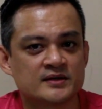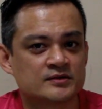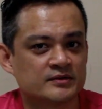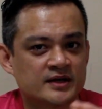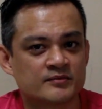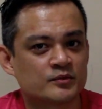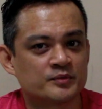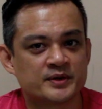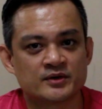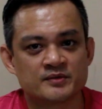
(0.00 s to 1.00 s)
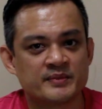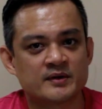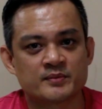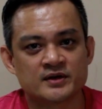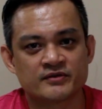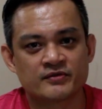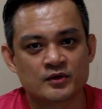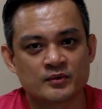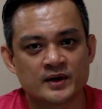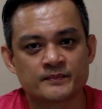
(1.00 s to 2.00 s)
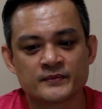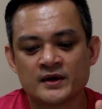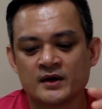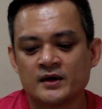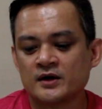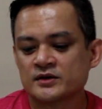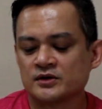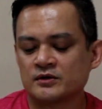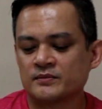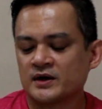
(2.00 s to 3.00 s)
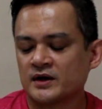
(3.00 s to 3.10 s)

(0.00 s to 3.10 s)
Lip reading: so that will be on the back burner for a while. So